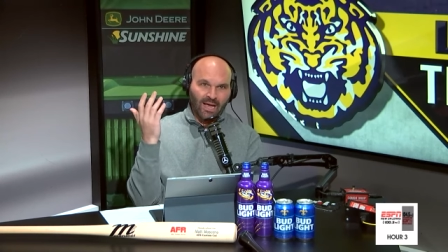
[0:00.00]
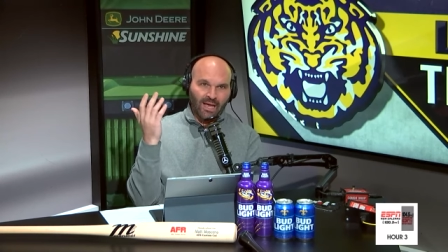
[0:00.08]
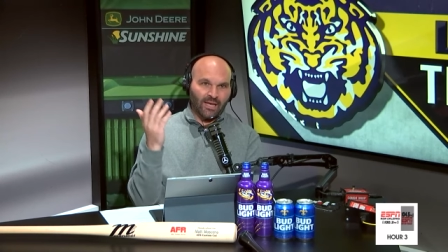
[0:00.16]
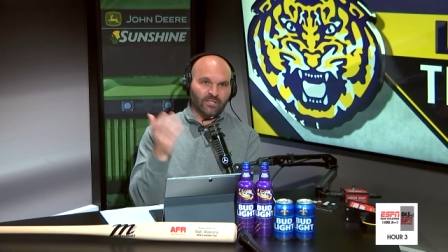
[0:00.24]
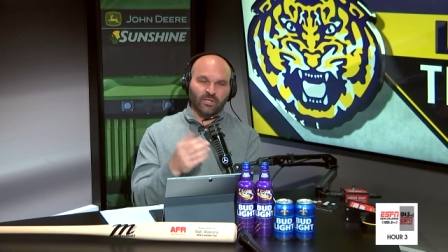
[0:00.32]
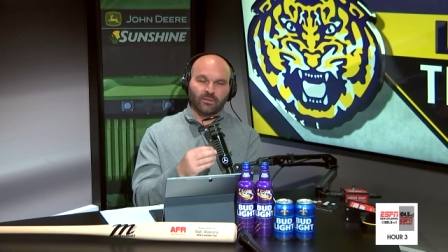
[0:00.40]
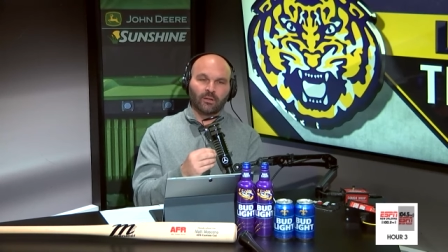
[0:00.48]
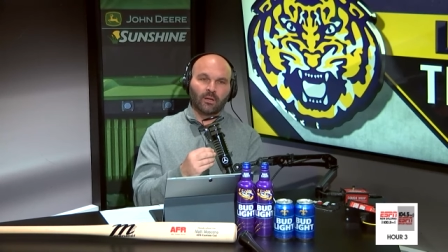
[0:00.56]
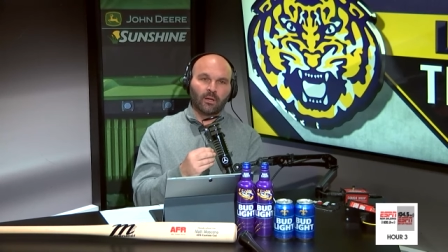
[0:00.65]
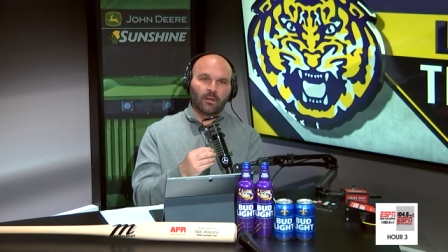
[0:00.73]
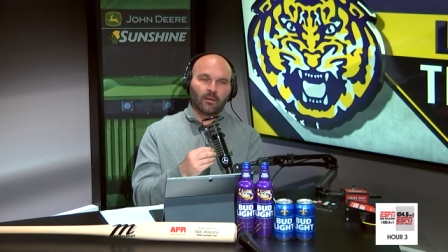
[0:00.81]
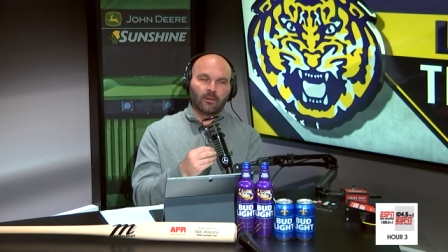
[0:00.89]
Uh, it's a
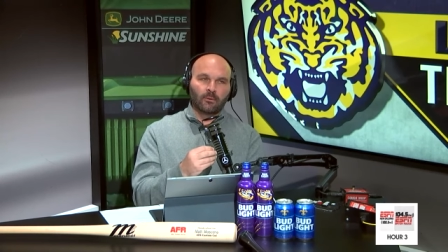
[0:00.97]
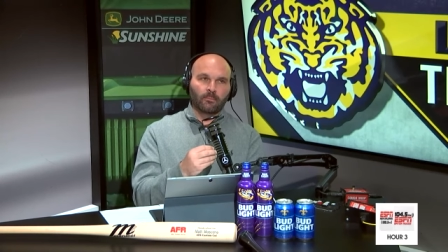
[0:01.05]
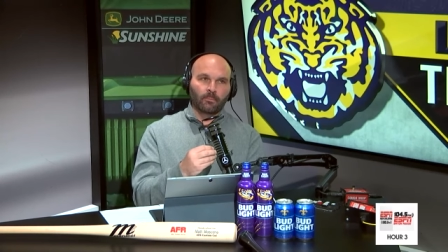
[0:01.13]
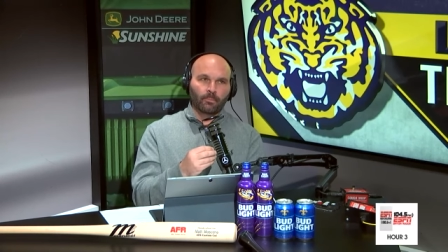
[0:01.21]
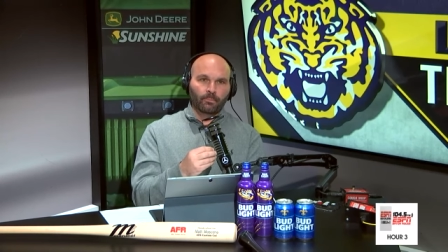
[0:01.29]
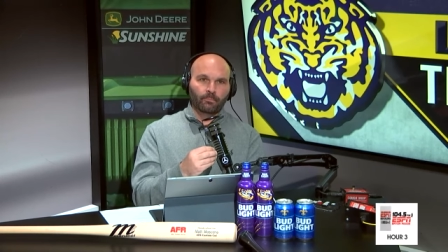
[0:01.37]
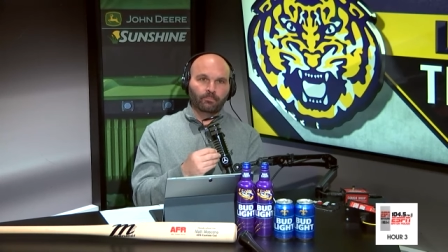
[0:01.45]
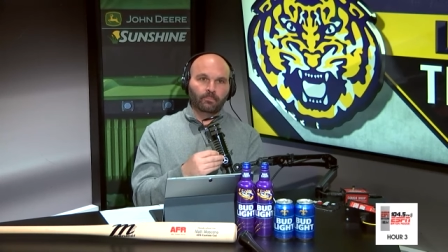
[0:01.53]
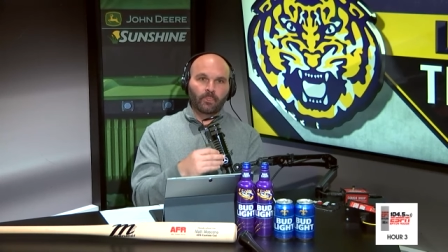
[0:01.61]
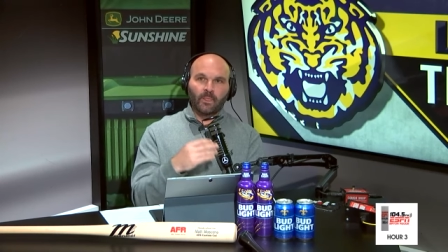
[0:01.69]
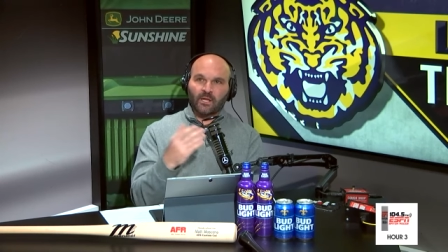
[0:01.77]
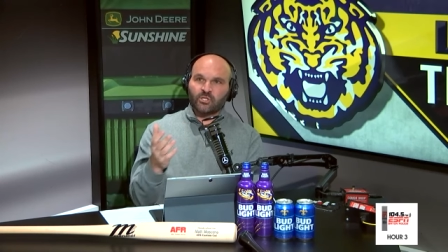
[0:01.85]

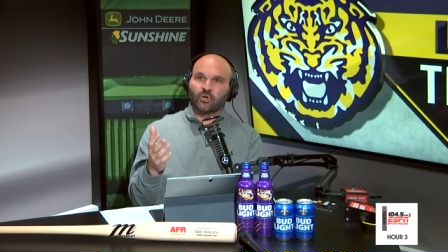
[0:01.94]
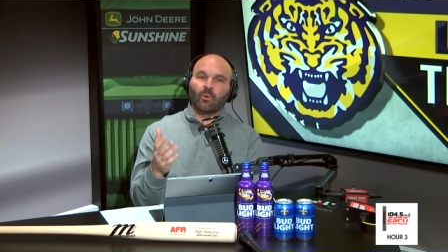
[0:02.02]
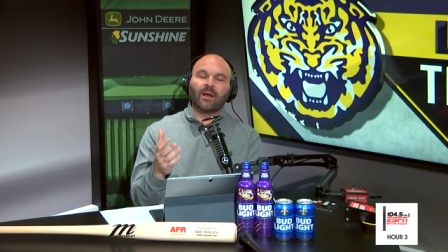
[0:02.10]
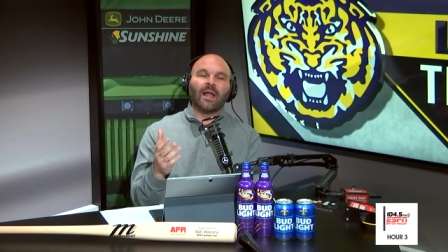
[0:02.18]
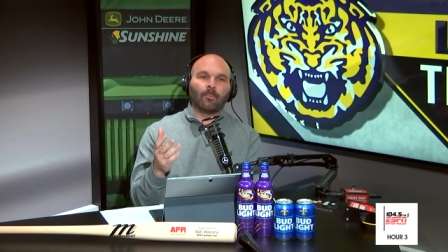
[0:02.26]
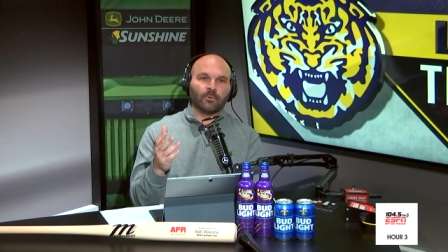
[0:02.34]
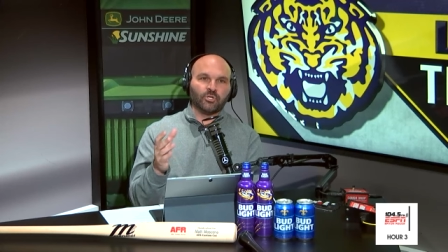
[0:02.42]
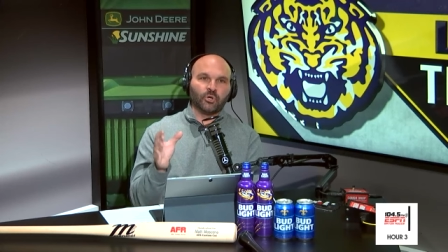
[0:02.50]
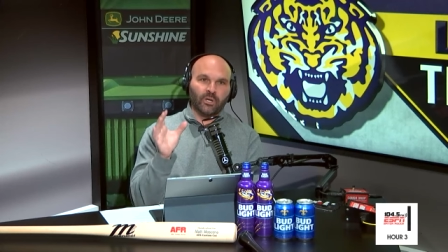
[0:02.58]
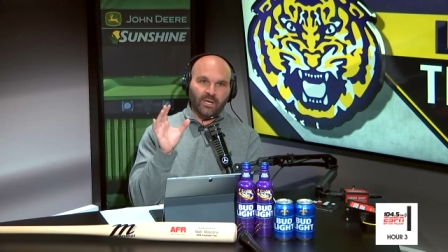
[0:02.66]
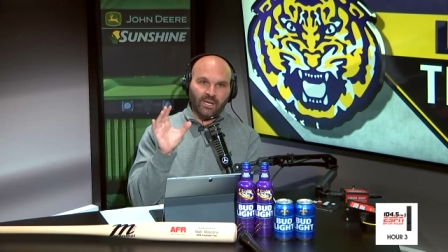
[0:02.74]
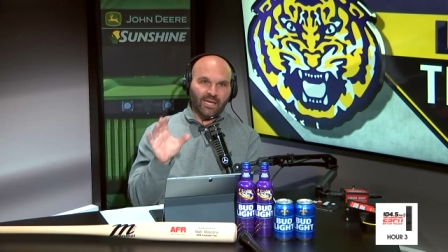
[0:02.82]
it's a great
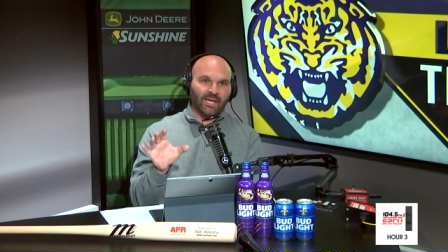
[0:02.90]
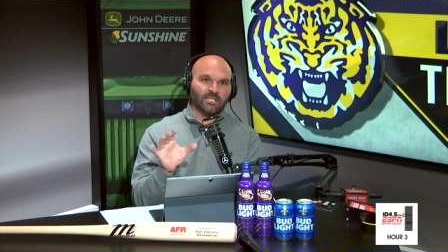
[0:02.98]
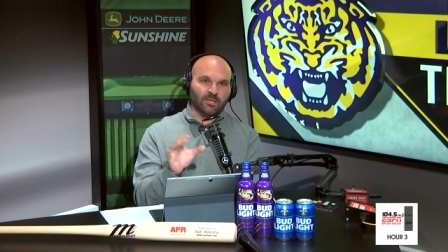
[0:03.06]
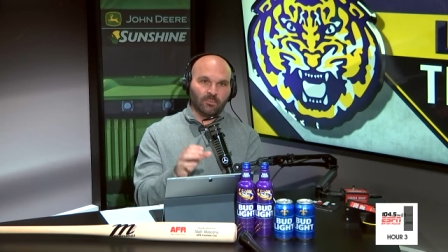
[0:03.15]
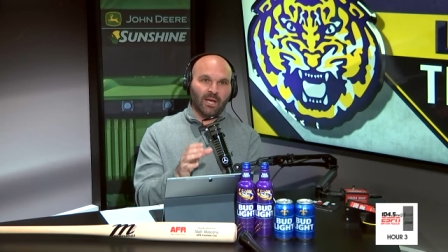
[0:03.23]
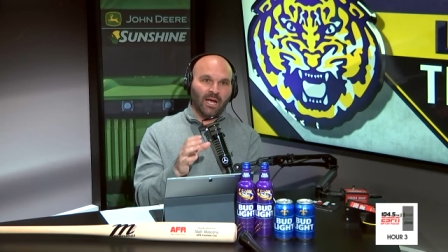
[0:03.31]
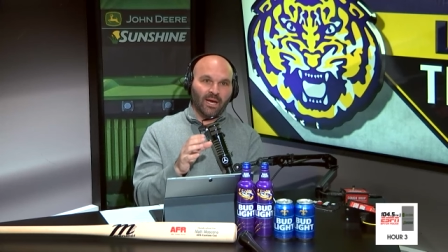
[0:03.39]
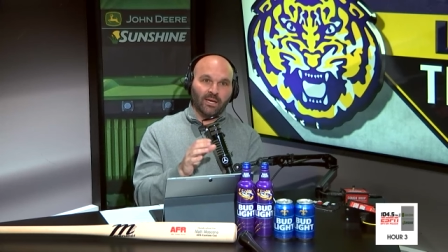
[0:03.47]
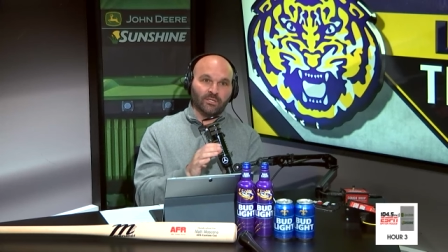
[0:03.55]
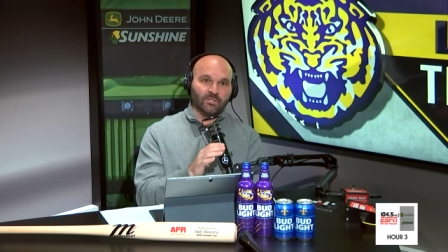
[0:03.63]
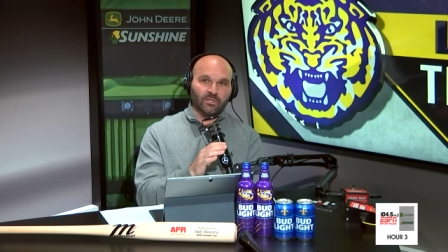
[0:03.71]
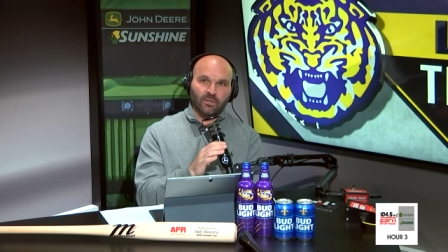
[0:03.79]
opportunity to get some
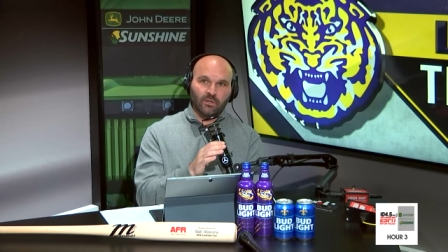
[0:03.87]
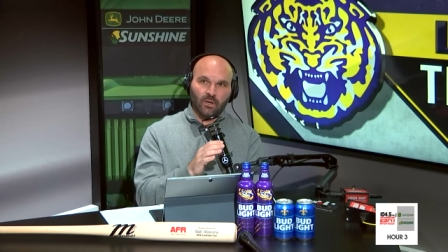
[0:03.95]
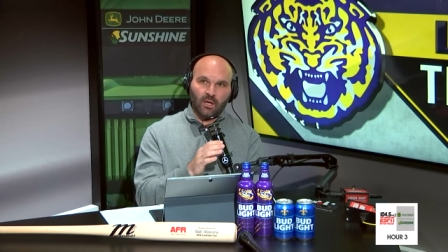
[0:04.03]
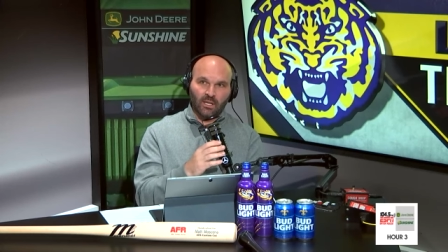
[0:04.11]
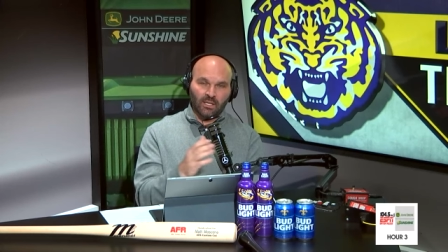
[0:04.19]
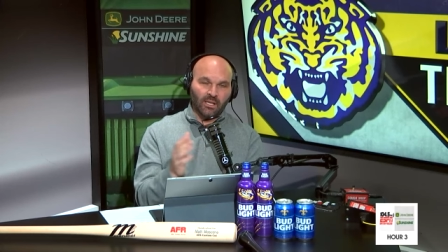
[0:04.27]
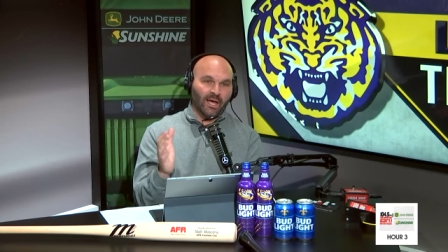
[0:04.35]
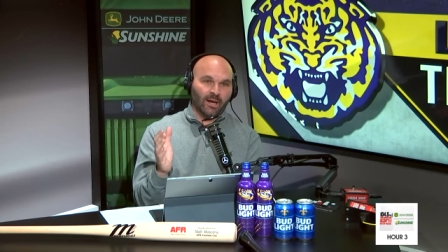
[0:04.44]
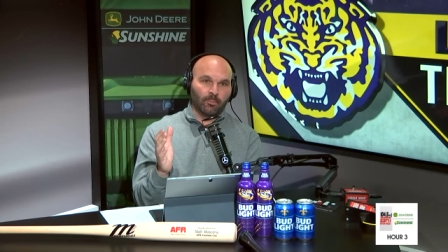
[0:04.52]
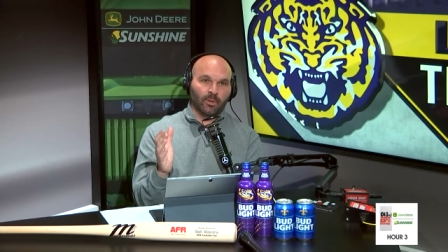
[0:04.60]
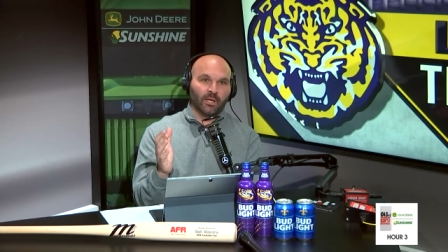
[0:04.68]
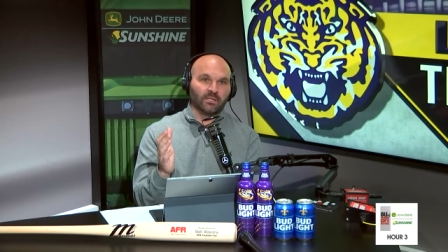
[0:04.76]
guys a
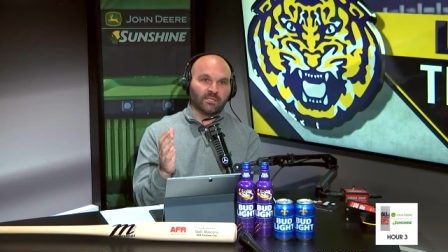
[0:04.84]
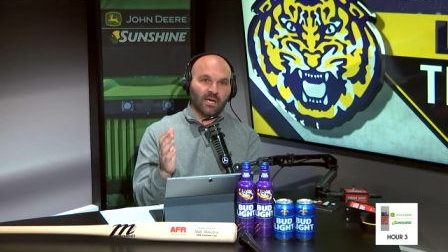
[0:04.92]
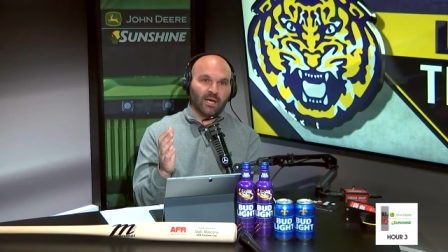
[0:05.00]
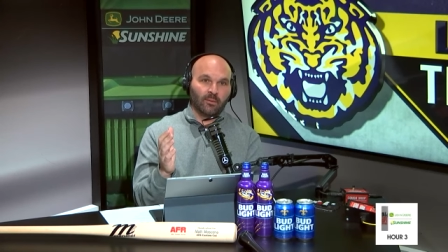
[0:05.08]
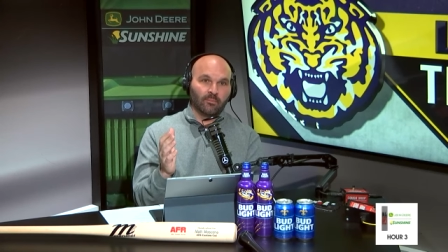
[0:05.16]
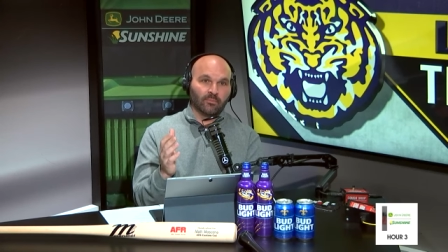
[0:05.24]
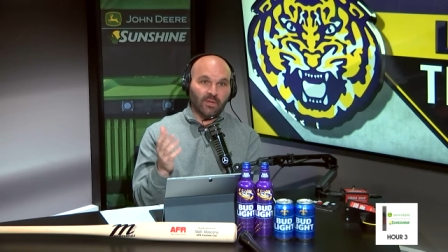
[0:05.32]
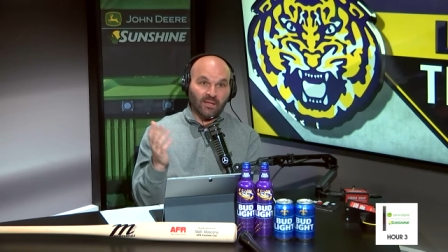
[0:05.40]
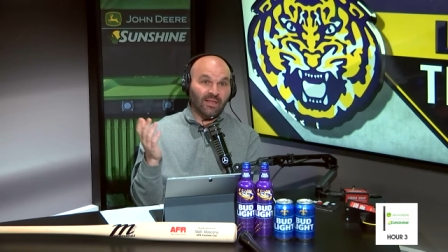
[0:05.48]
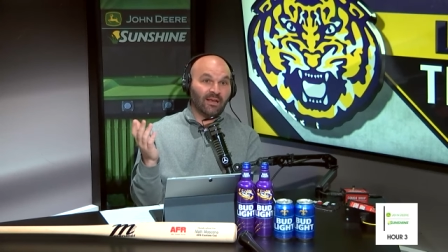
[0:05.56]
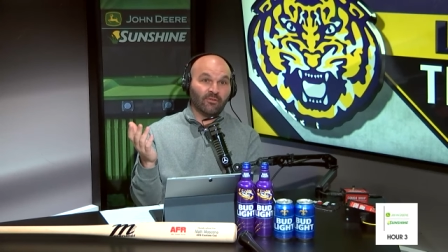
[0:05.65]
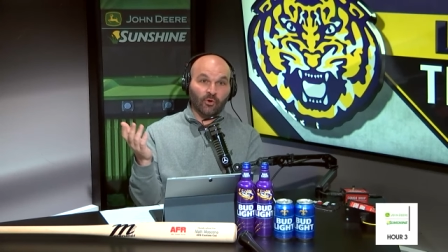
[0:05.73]
lot of playing time
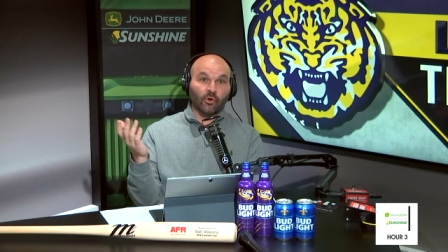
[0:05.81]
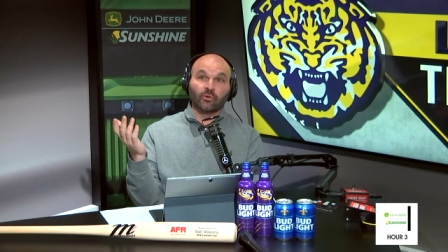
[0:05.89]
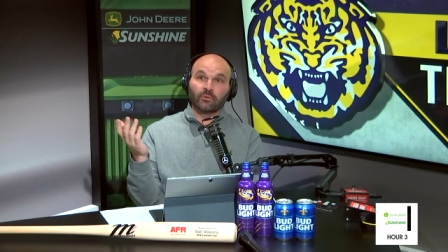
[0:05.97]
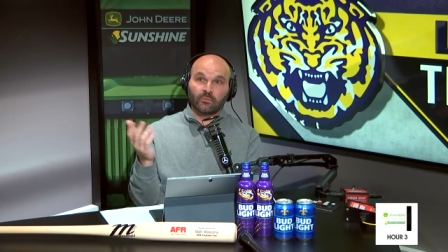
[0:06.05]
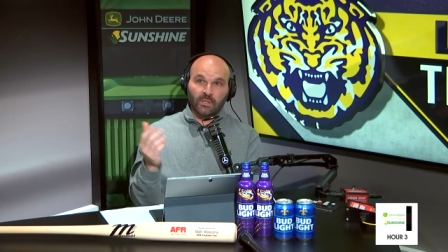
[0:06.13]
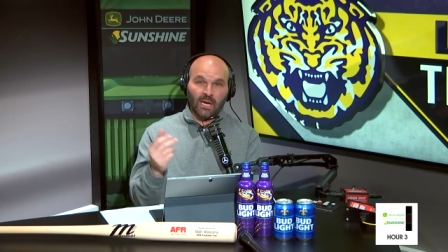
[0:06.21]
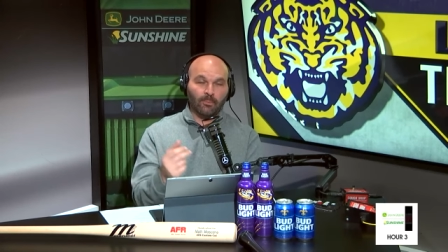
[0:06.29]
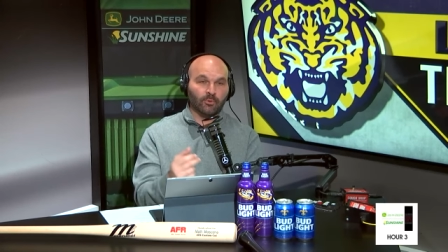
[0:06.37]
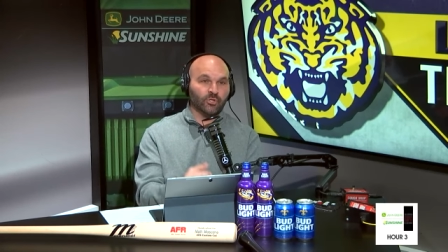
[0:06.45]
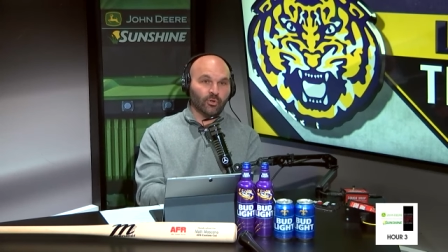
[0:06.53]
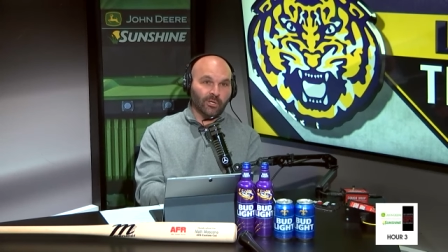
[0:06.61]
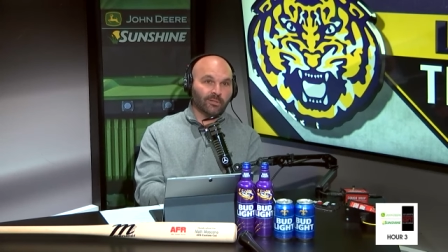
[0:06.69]
that, that have earned the
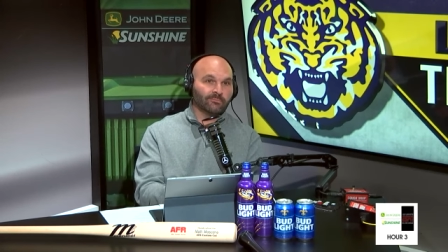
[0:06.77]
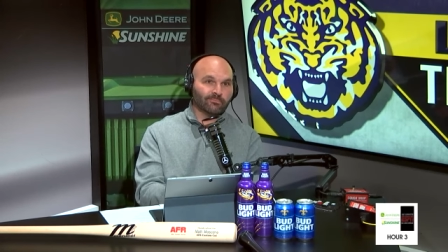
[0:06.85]
opportunity.